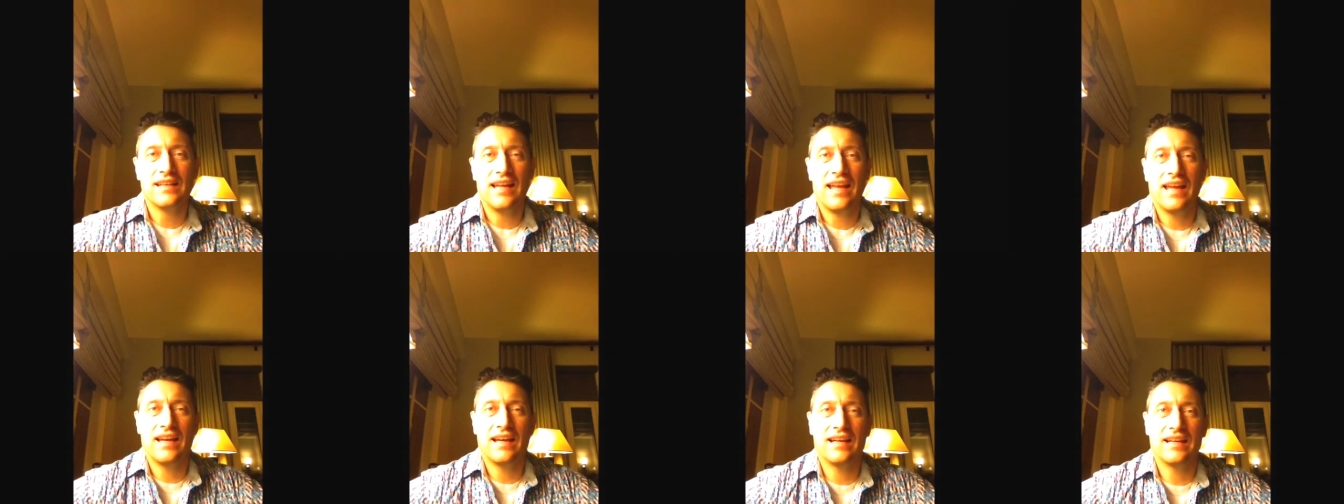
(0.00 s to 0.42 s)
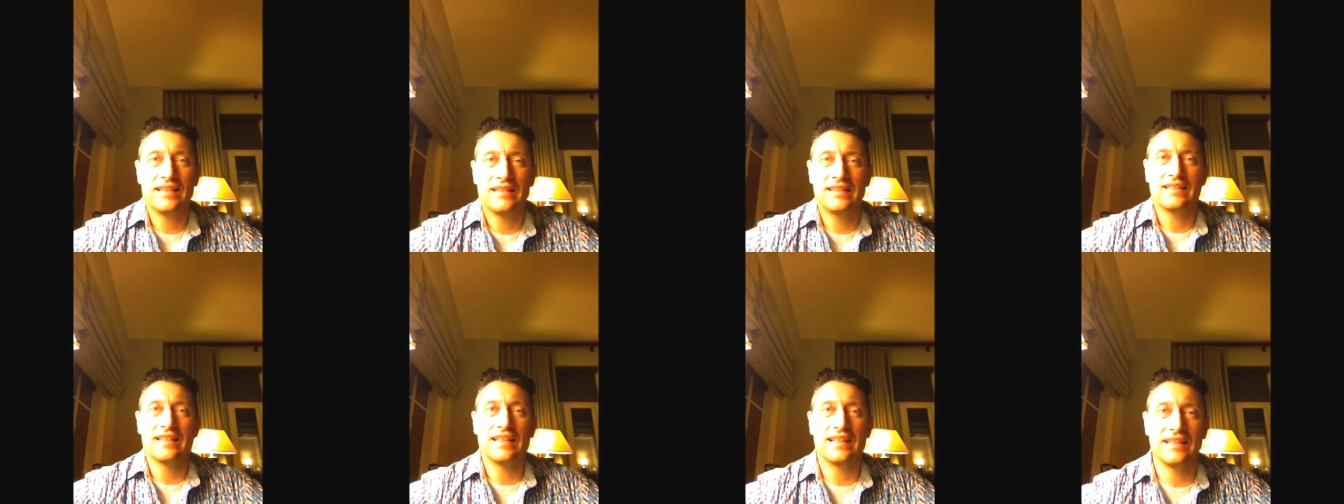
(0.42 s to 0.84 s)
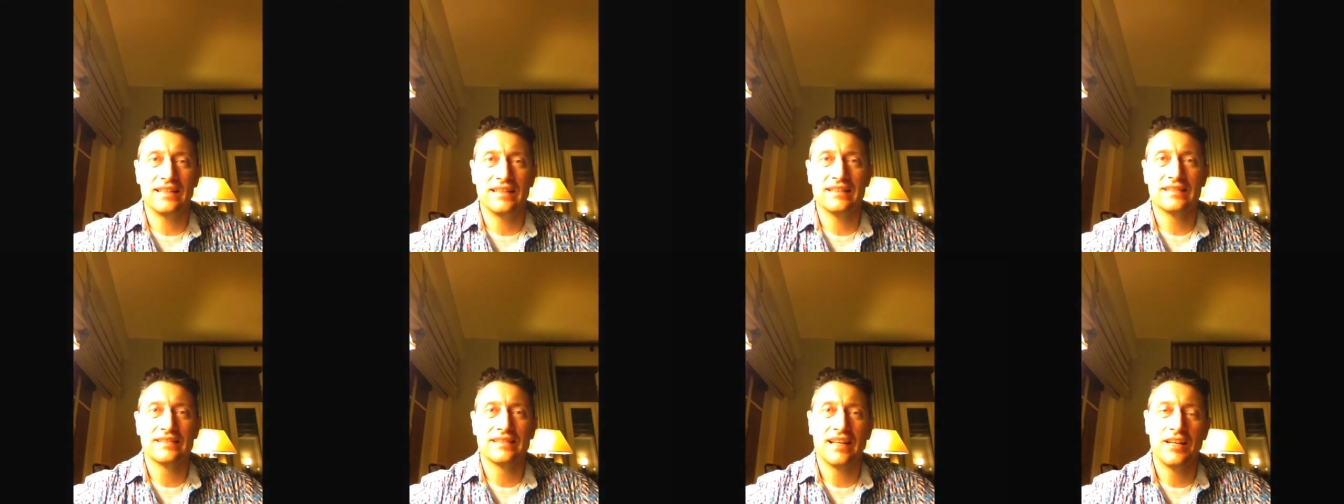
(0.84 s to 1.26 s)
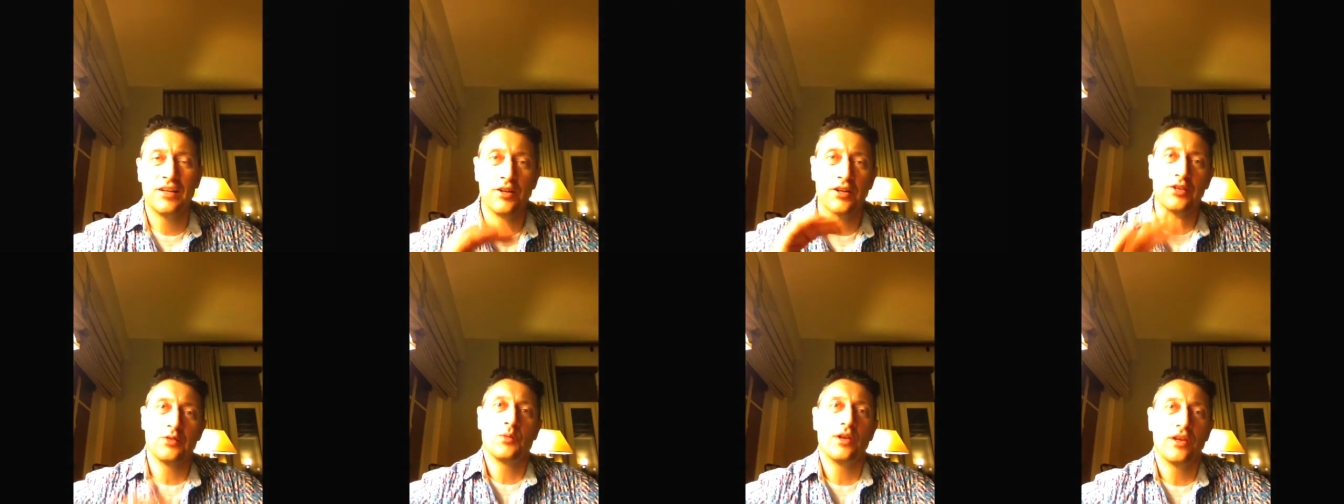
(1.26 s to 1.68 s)
and uh, I know
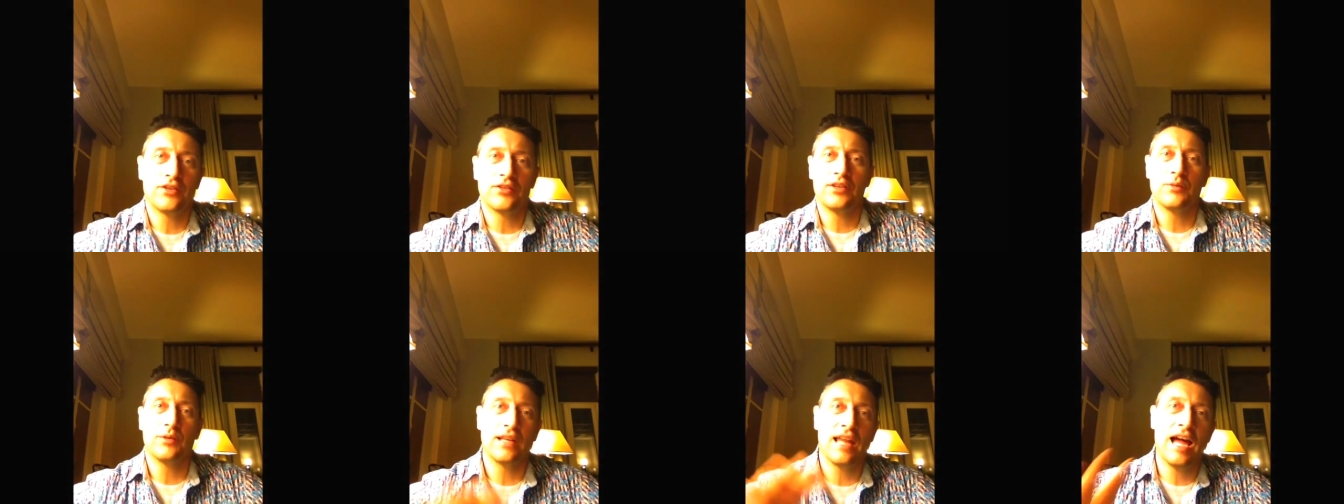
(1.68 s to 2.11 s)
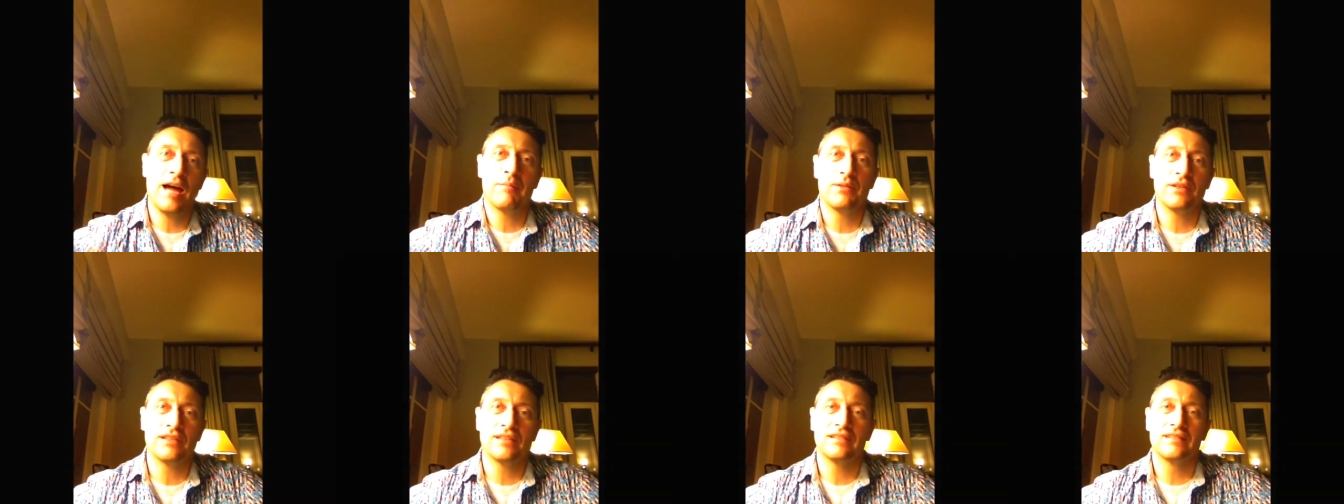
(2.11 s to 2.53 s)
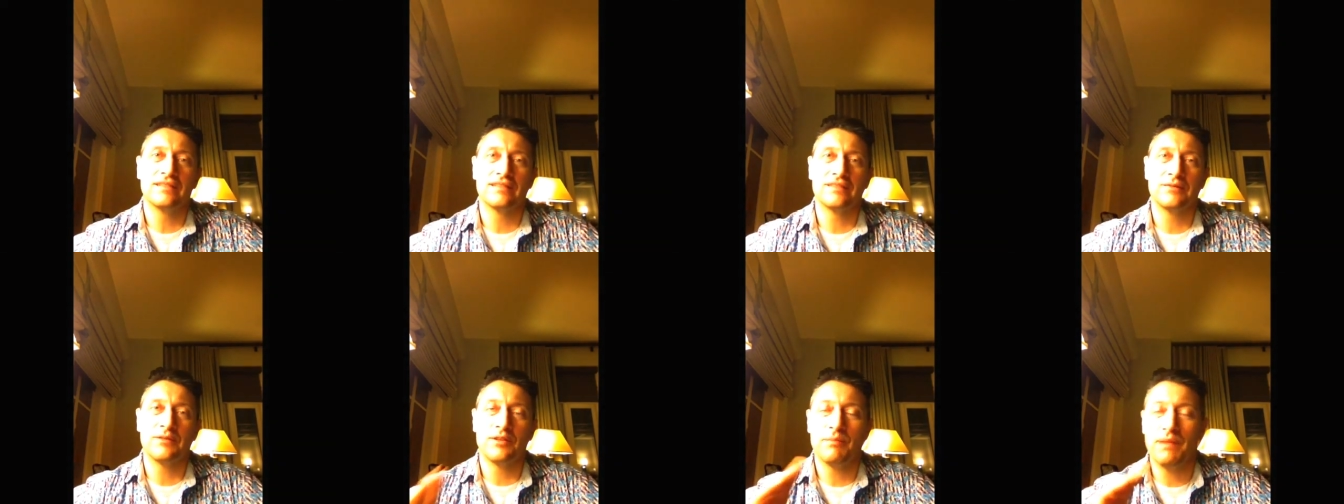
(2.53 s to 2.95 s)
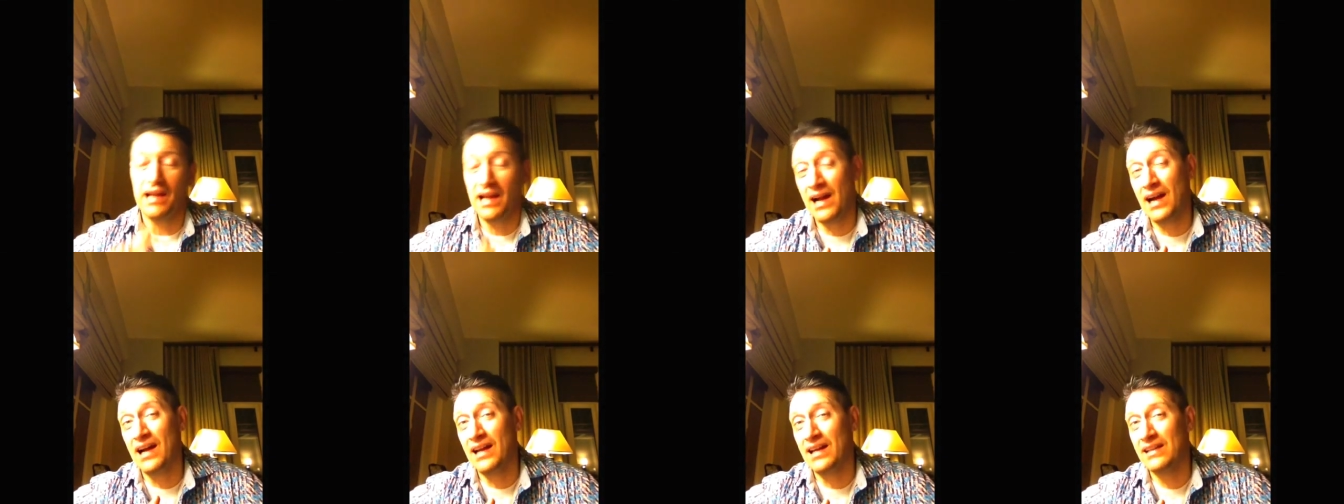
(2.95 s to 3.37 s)
you're wondering what happened with my
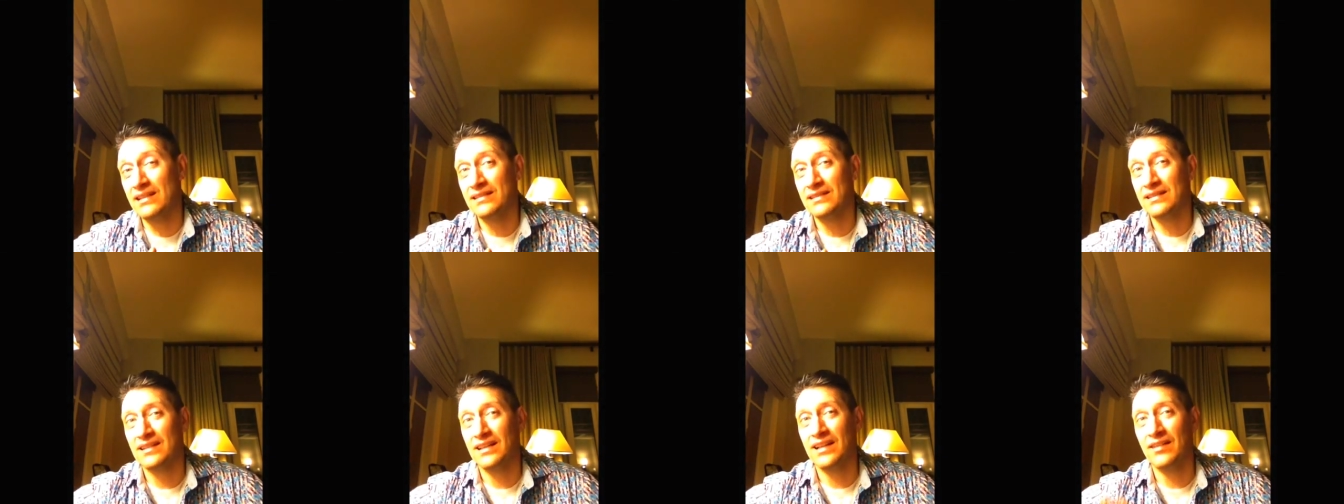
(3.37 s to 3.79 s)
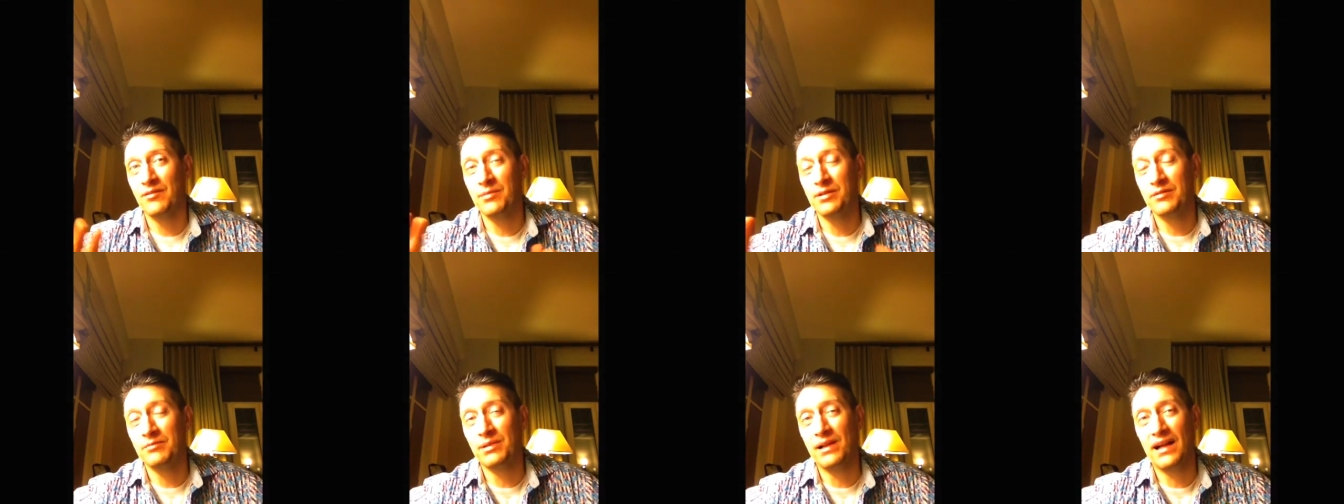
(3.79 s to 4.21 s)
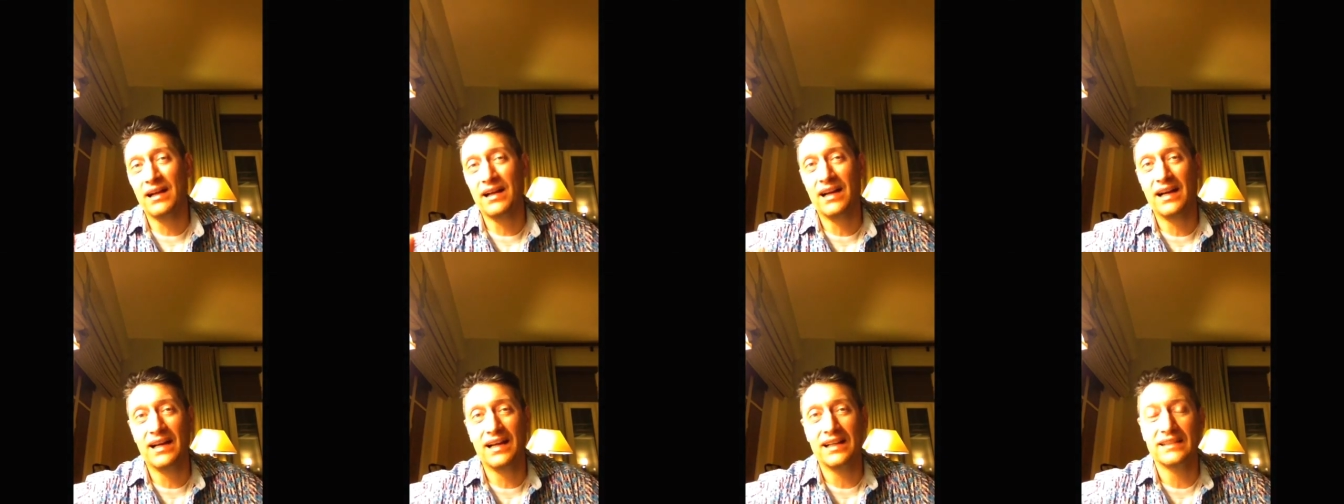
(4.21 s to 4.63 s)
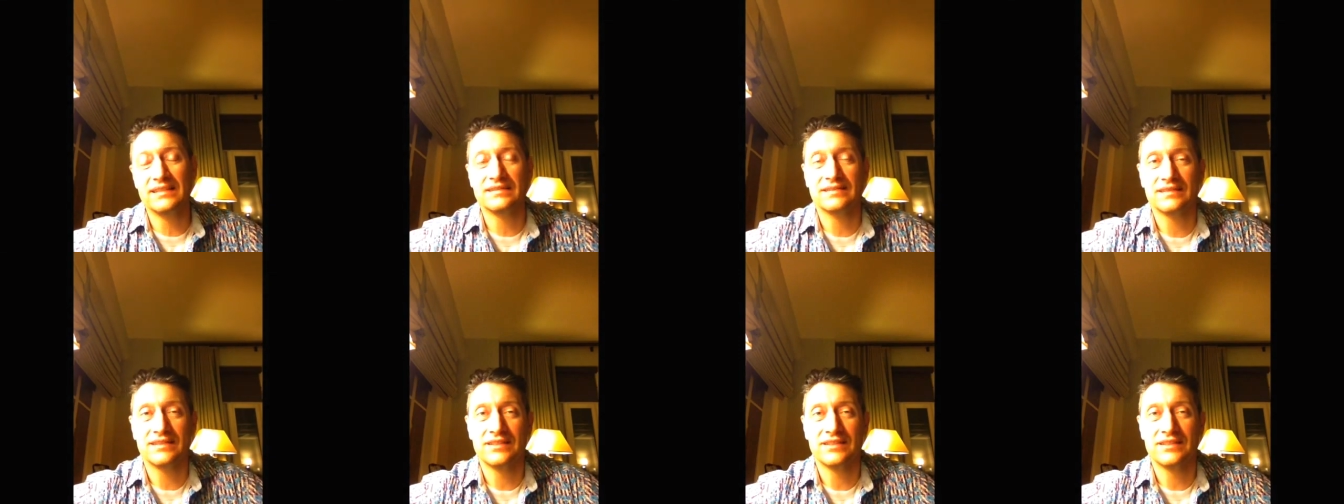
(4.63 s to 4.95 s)
eye. I have a big black eye.